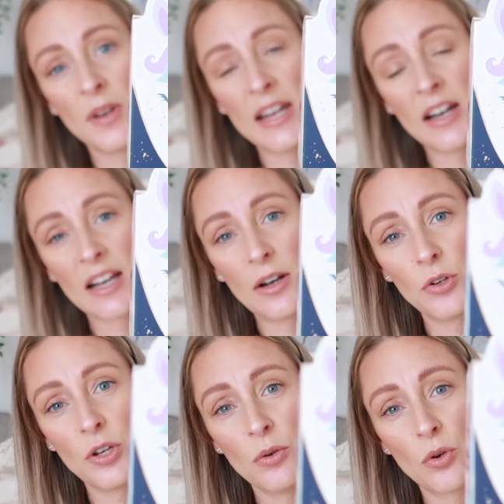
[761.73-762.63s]
in like a little
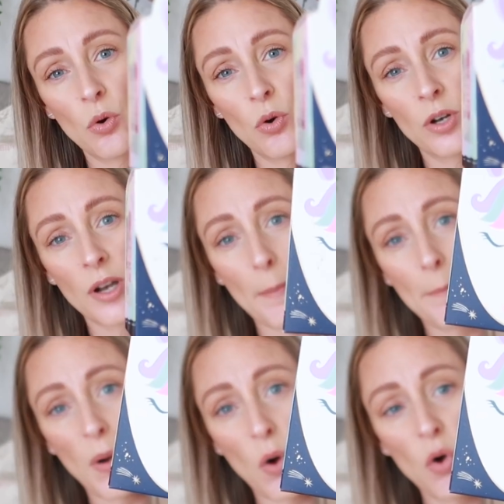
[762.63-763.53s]
unicorn
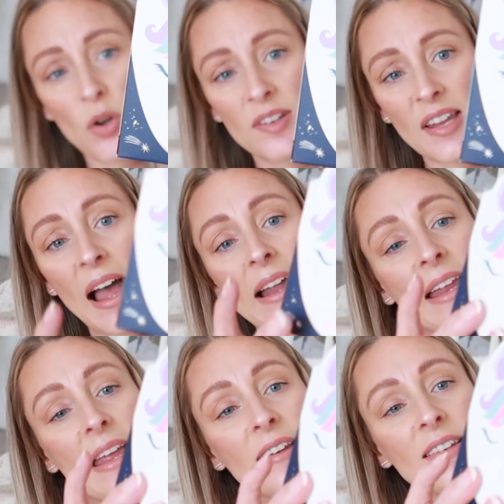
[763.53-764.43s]
box, and
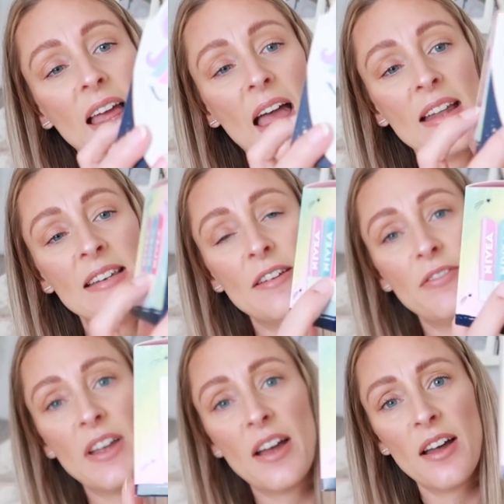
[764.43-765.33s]
it's a
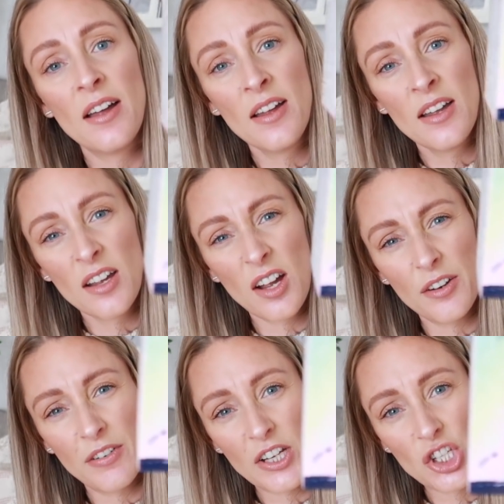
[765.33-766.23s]
Nivea kind
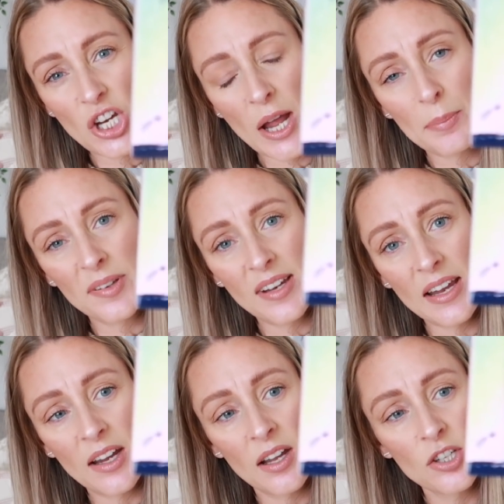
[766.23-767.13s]
of like
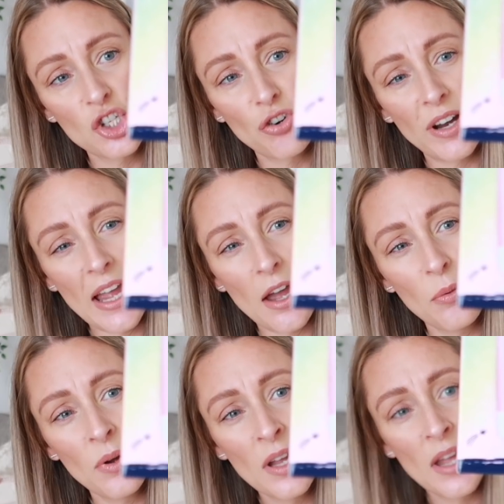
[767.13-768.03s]
chapstick
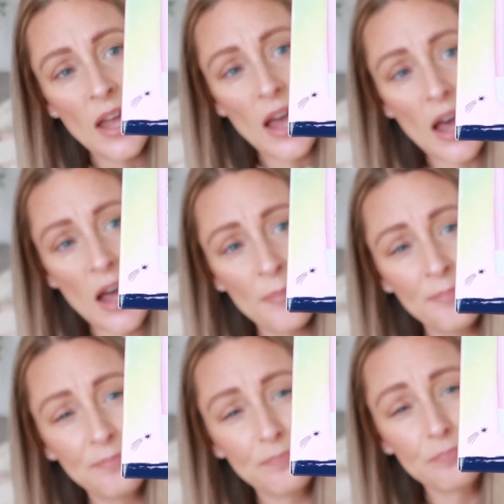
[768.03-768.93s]
trio,
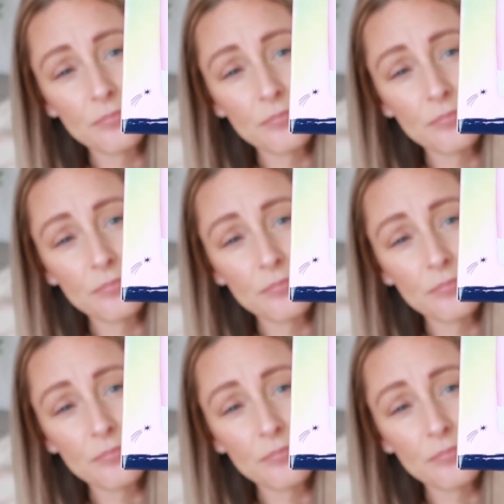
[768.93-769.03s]
um,